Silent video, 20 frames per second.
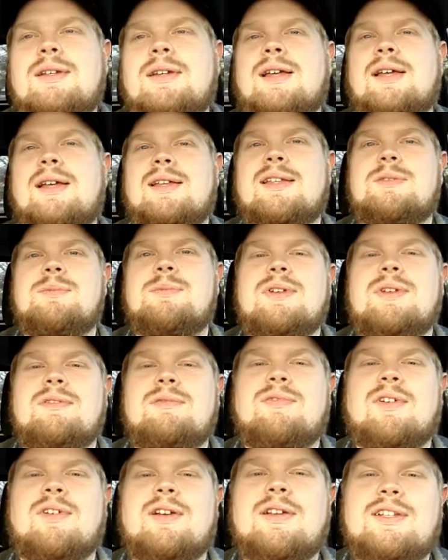it's
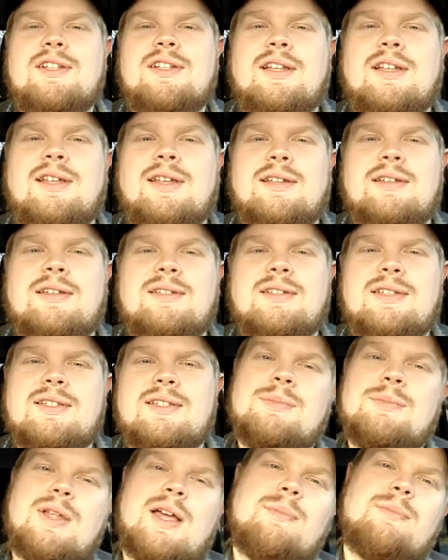been very chilly, and
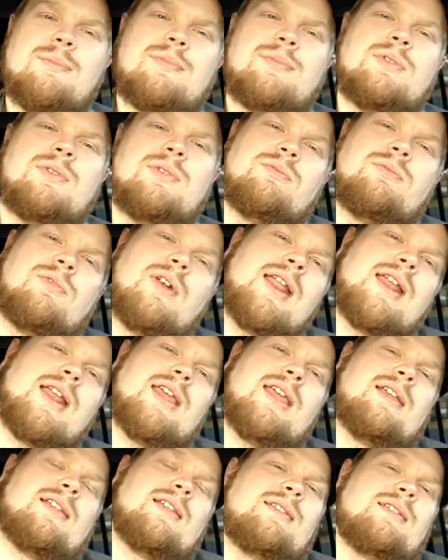sometimes
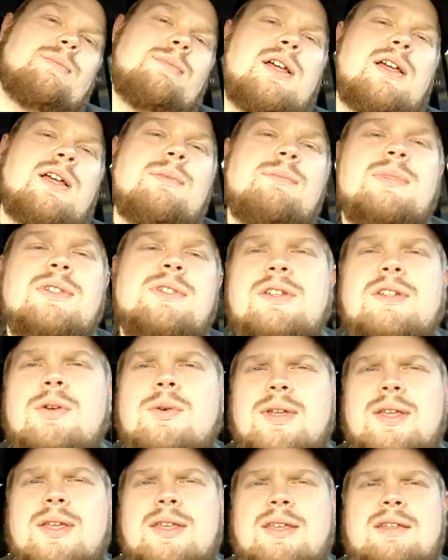rainy, and sometimes
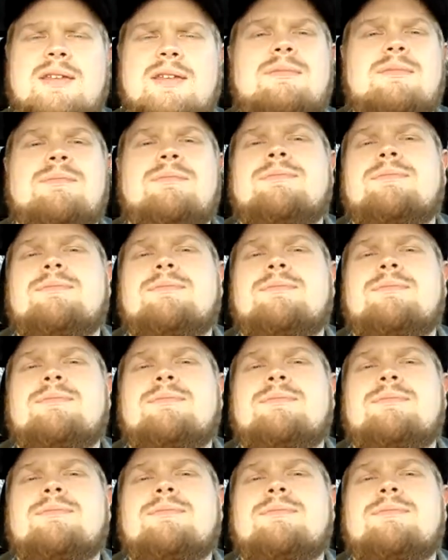snowy, and